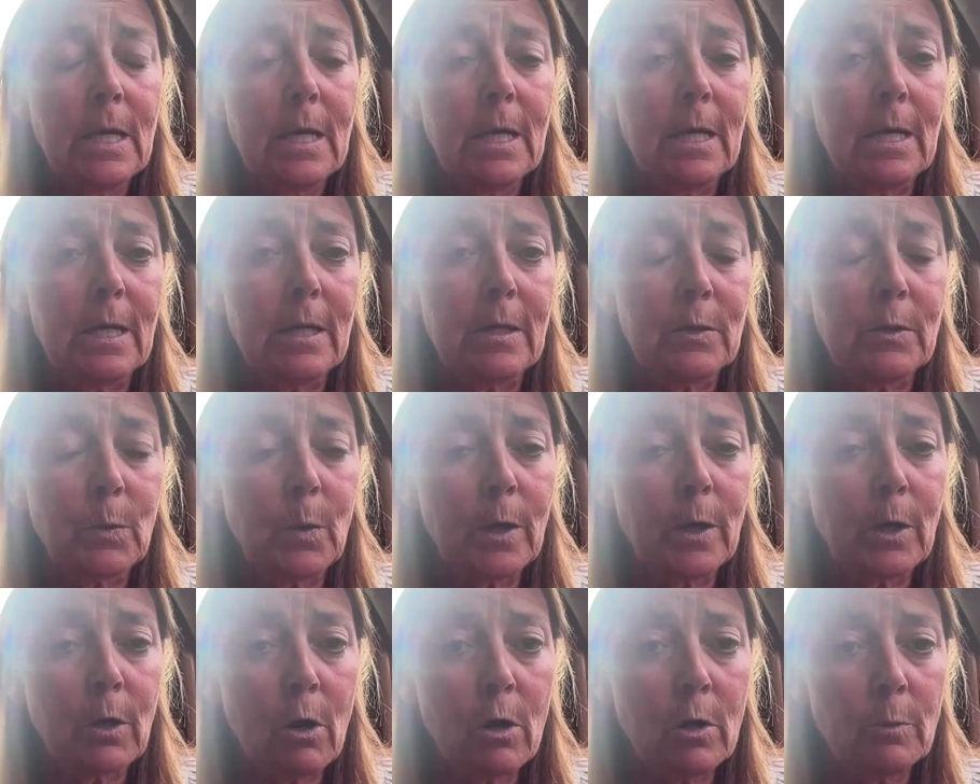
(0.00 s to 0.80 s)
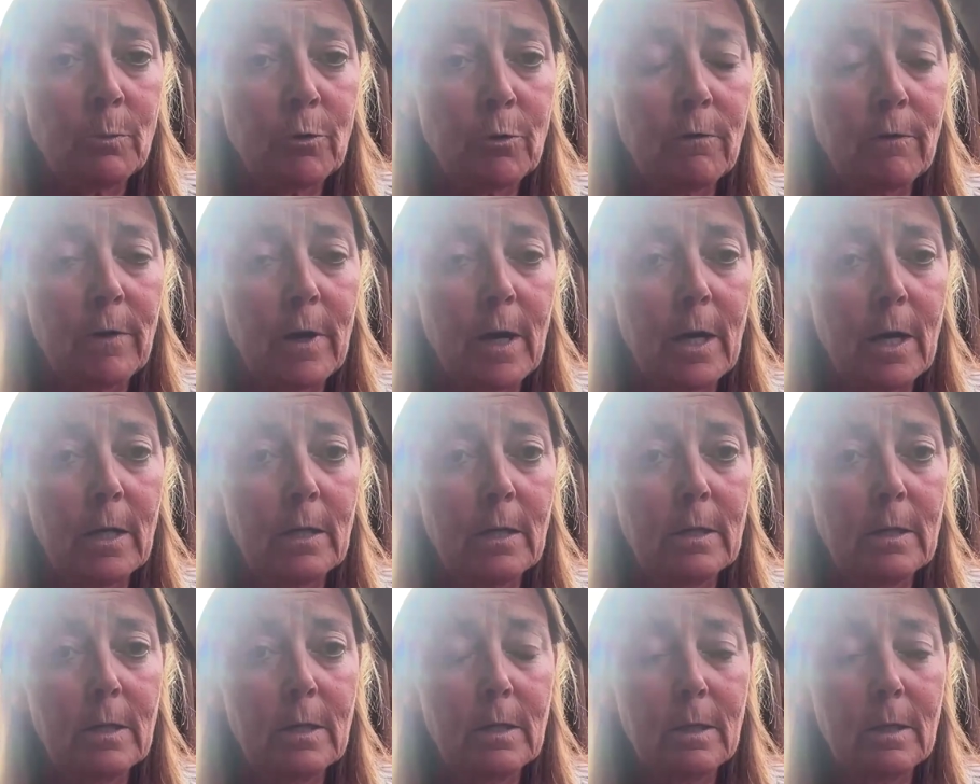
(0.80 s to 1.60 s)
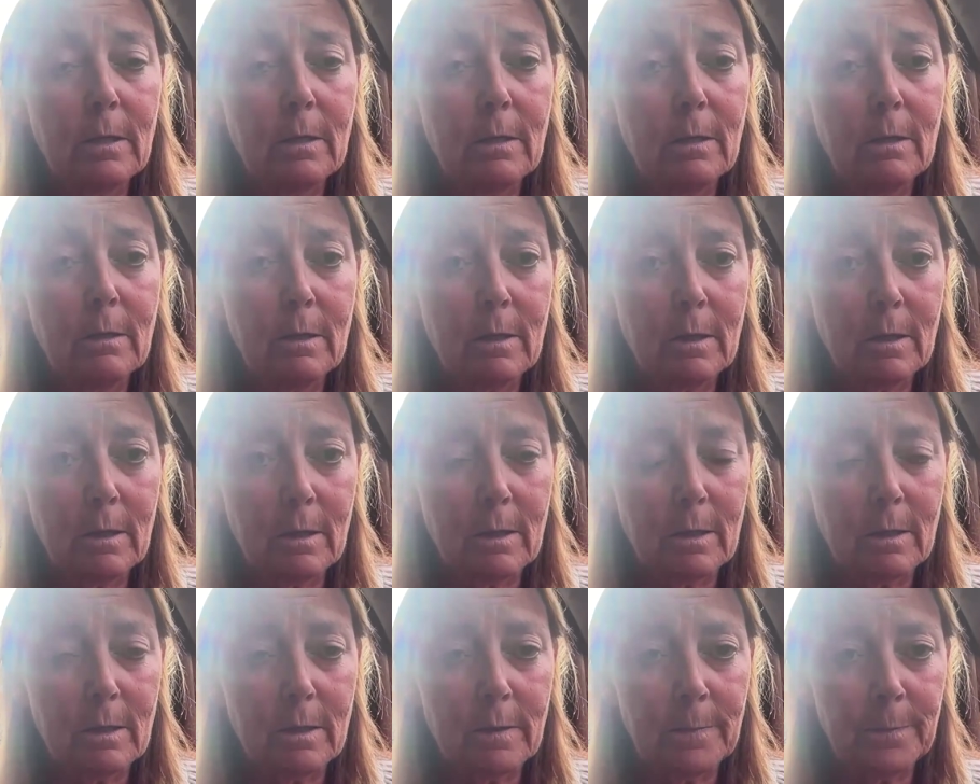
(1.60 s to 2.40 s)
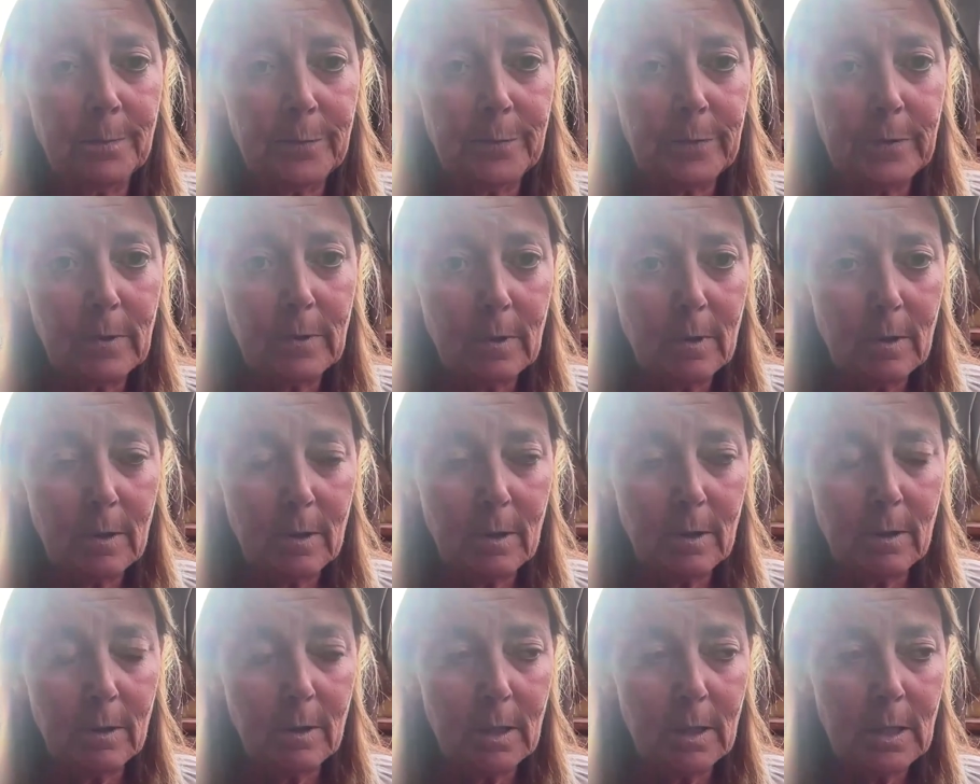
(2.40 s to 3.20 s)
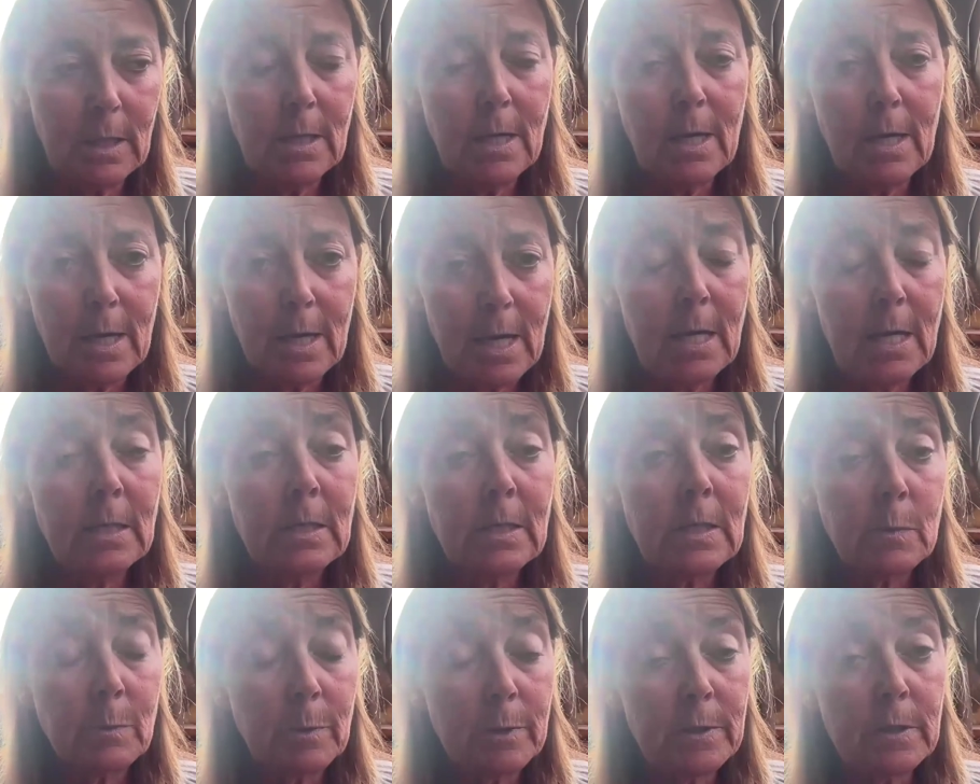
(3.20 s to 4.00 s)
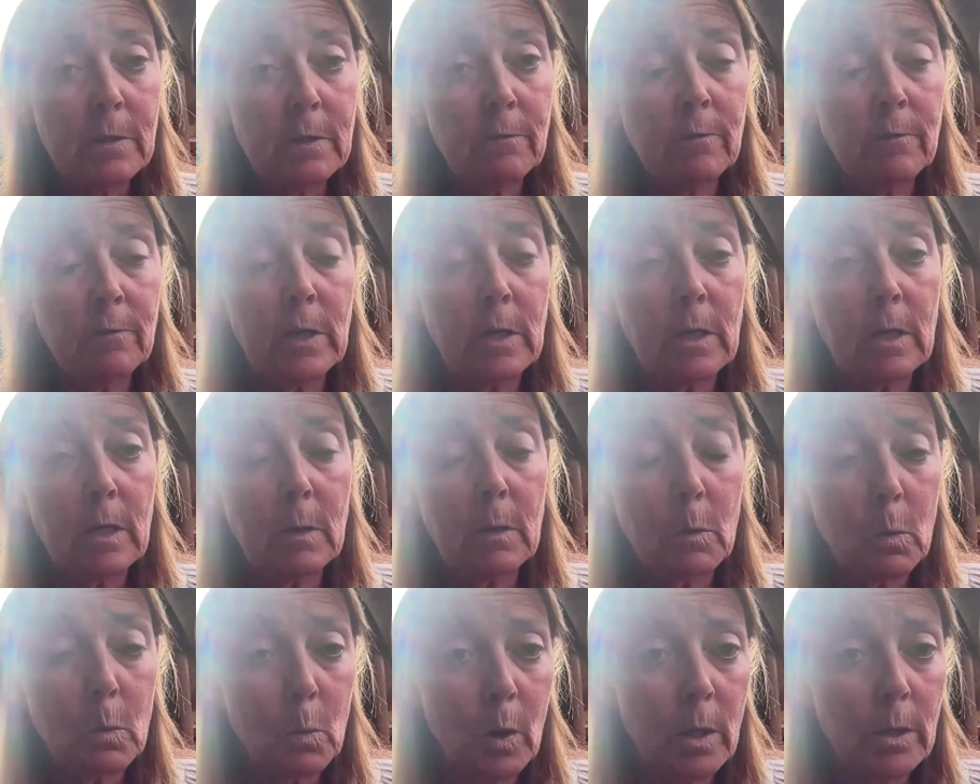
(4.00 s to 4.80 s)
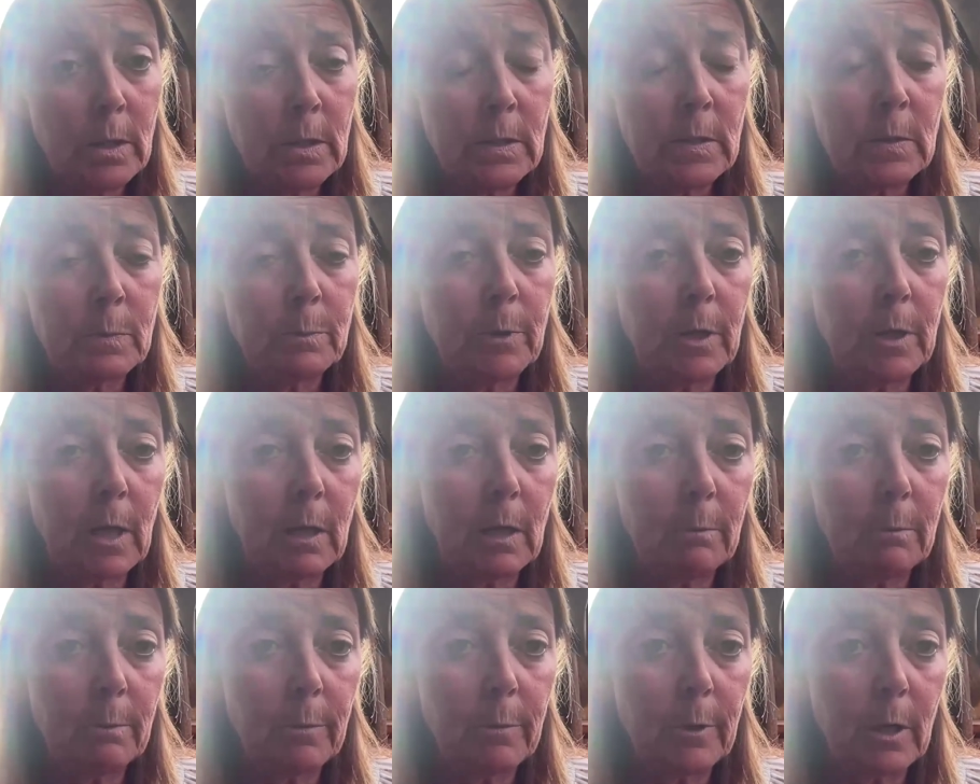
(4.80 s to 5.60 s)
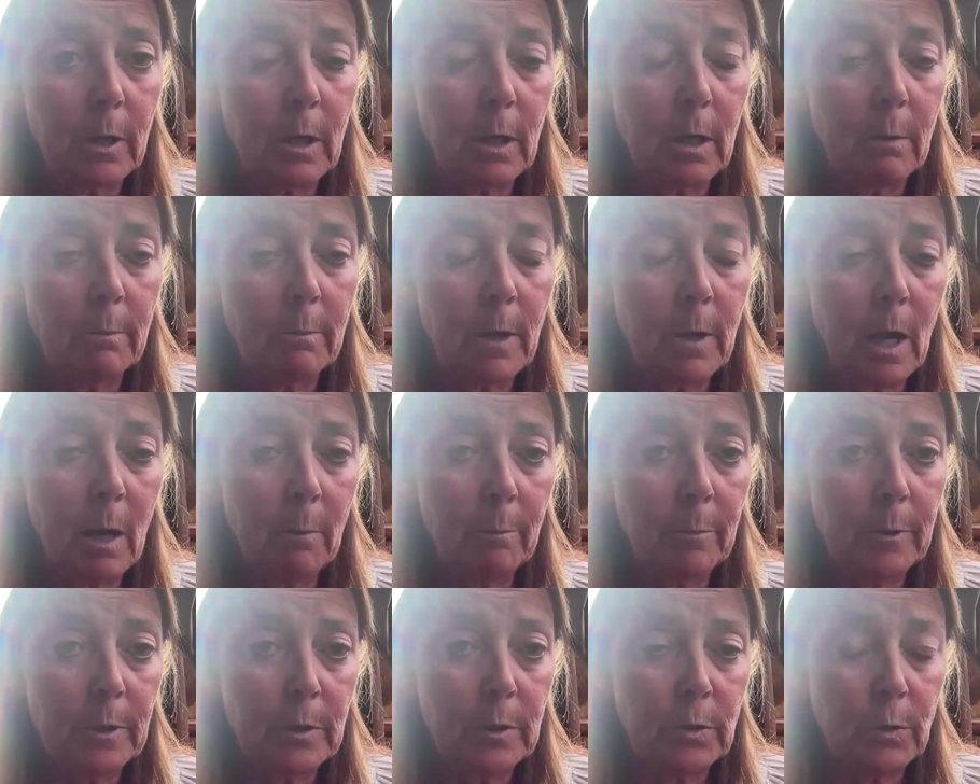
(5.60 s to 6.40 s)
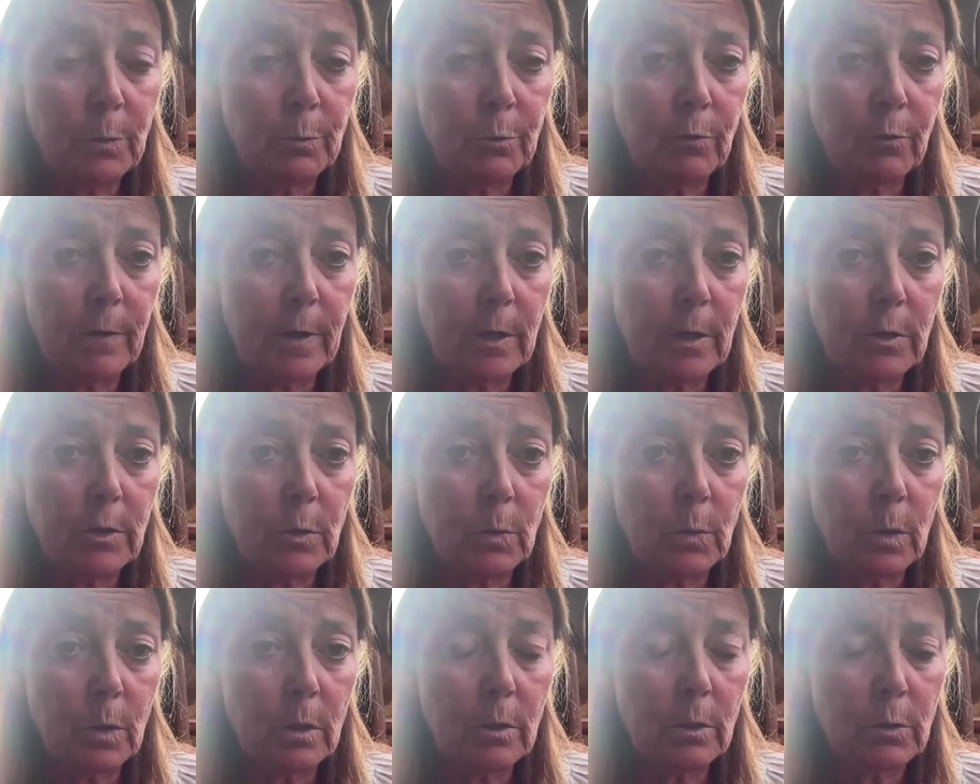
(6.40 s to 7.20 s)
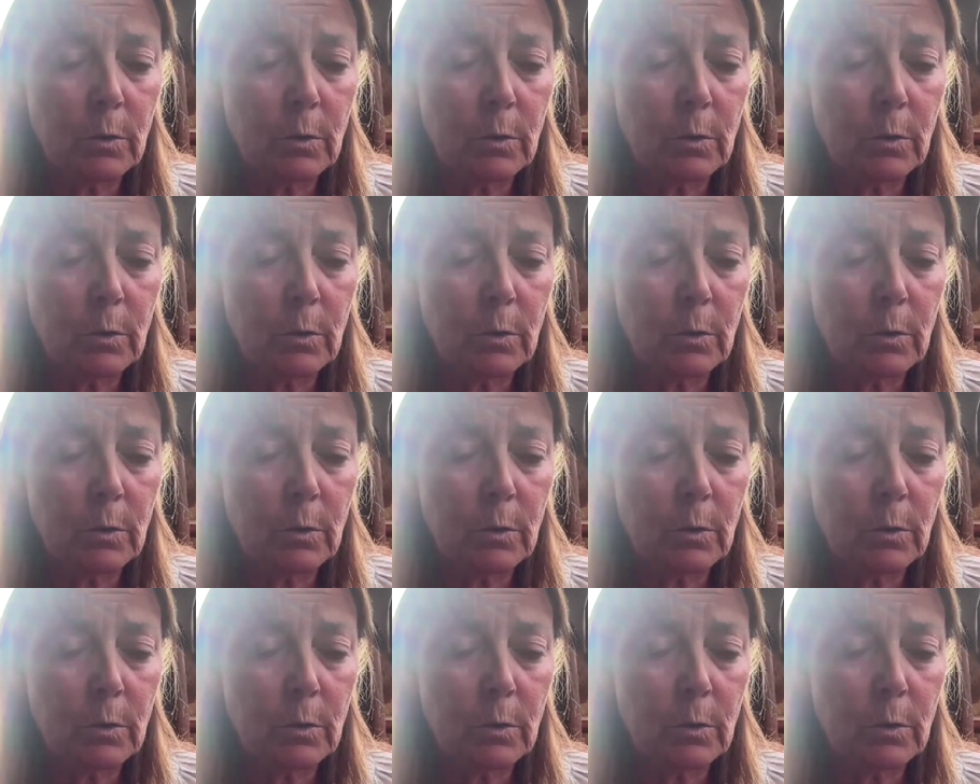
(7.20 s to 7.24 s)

So I can't provide the EAA specific ones, but I am happy to provide you.